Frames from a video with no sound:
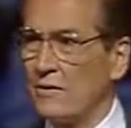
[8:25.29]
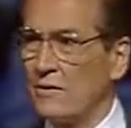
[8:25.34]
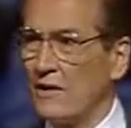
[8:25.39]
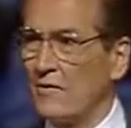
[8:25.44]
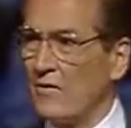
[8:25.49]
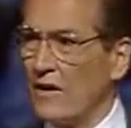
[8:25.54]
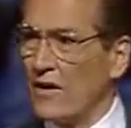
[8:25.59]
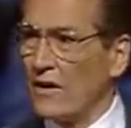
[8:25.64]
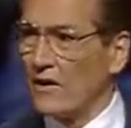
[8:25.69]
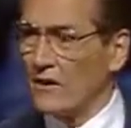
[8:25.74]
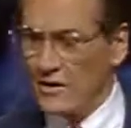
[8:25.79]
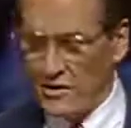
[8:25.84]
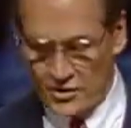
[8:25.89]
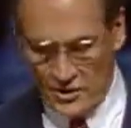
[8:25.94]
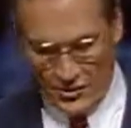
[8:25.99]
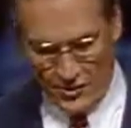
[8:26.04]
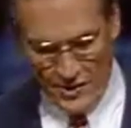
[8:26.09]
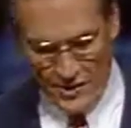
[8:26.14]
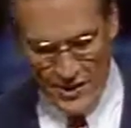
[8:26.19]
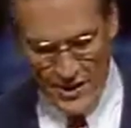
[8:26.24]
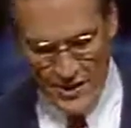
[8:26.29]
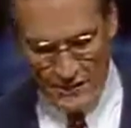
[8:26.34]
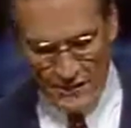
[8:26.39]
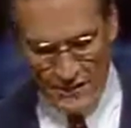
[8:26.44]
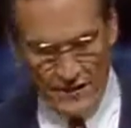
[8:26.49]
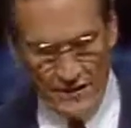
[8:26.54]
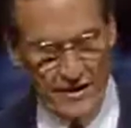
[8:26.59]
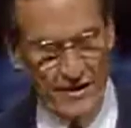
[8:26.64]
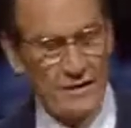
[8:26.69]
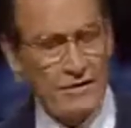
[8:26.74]
of endless
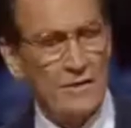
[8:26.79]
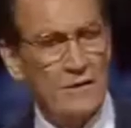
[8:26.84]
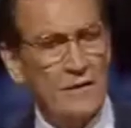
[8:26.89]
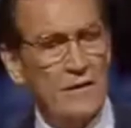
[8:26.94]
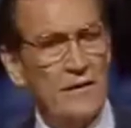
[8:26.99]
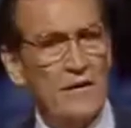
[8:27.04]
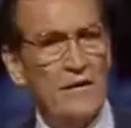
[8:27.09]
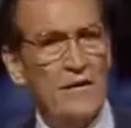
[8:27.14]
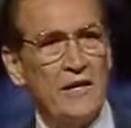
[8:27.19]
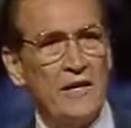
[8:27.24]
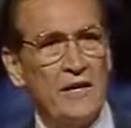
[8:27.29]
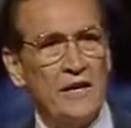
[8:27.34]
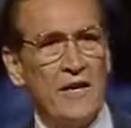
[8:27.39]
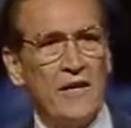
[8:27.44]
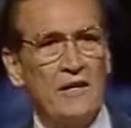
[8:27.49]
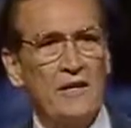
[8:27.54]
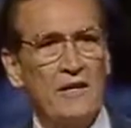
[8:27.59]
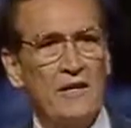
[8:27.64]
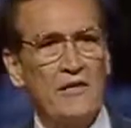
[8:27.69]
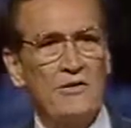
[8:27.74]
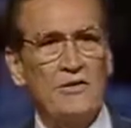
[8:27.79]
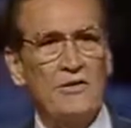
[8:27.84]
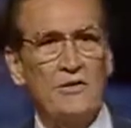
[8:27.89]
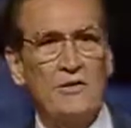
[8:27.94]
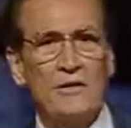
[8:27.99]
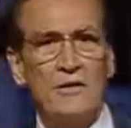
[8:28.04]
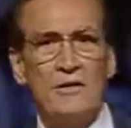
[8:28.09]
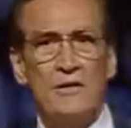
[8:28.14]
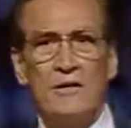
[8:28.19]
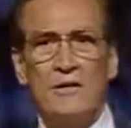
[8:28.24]
craving and
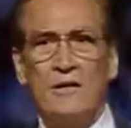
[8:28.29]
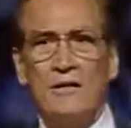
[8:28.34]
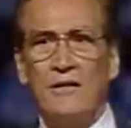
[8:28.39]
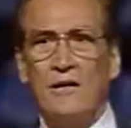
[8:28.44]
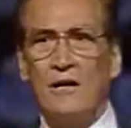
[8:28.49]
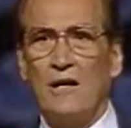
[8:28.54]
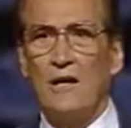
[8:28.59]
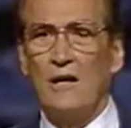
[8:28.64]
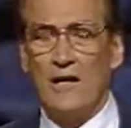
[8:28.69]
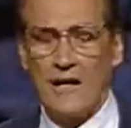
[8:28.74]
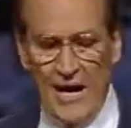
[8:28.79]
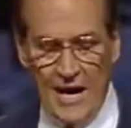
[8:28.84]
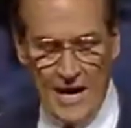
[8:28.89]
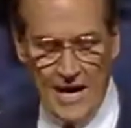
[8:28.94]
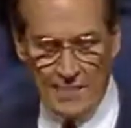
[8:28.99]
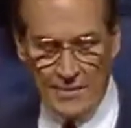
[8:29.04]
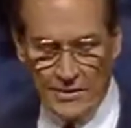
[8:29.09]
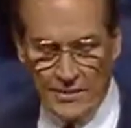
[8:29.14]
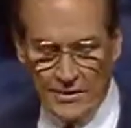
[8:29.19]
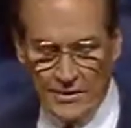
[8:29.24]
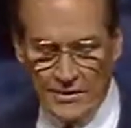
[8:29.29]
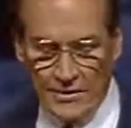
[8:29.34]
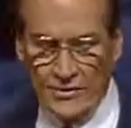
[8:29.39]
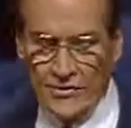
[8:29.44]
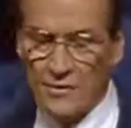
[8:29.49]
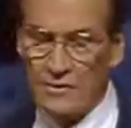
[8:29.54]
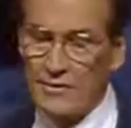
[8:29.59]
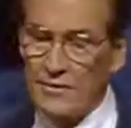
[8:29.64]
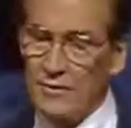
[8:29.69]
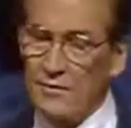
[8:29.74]
endless
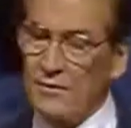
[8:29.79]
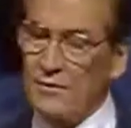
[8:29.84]
unhappiness.